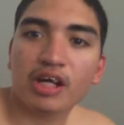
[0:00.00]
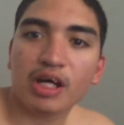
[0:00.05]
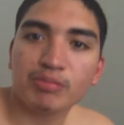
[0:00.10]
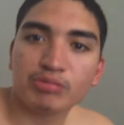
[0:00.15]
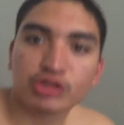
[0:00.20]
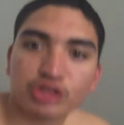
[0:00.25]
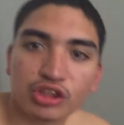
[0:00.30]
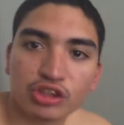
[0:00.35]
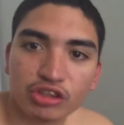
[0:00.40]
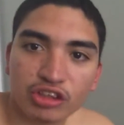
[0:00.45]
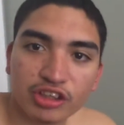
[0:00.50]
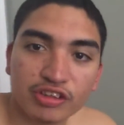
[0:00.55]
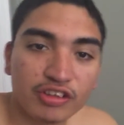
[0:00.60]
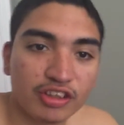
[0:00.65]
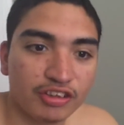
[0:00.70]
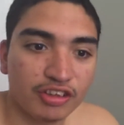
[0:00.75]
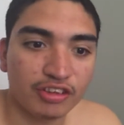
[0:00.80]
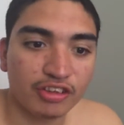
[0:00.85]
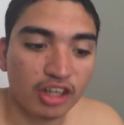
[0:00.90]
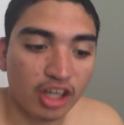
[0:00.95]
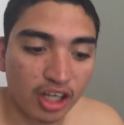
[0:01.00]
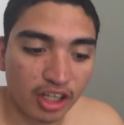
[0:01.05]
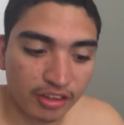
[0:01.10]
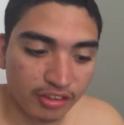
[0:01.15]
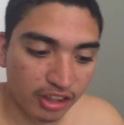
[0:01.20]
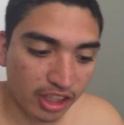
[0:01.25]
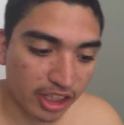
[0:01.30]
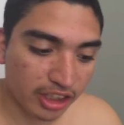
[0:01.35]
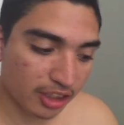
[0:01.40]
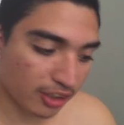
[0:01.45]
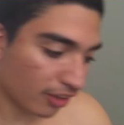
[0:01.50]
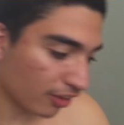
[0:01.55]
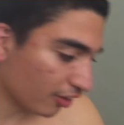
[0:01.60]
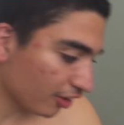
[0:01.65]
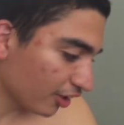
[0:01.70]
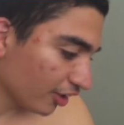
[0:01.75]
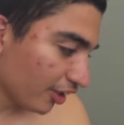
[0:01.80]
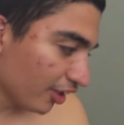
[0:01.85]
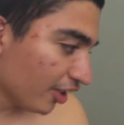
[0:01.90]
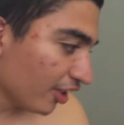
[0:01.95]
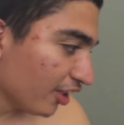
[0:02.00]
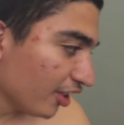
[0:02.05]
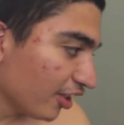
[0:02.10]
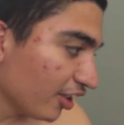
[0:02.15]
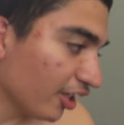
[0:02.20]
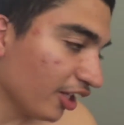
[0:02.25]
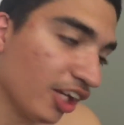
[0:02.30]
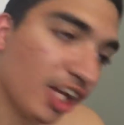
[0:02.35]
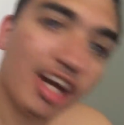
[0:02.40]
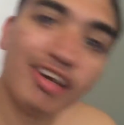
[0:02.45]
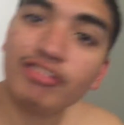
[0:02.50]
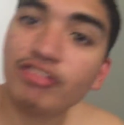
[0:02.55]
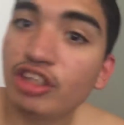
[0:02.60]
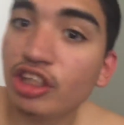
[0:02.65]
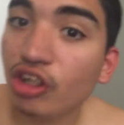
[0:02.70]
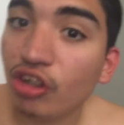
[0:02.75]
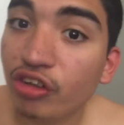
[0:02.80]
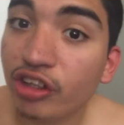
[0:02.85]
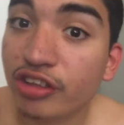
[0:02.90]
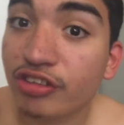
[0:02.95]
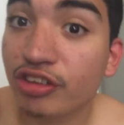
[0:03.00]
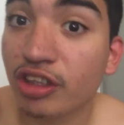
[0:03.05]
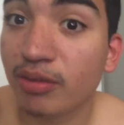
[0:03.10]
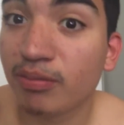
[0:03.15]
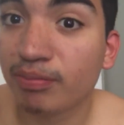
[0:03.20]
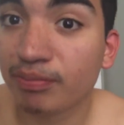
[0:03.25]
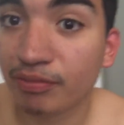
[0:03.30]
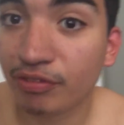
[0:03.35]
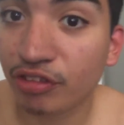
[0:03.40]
I'm shirtless because it's hot as heck. And I'll see y'all next time.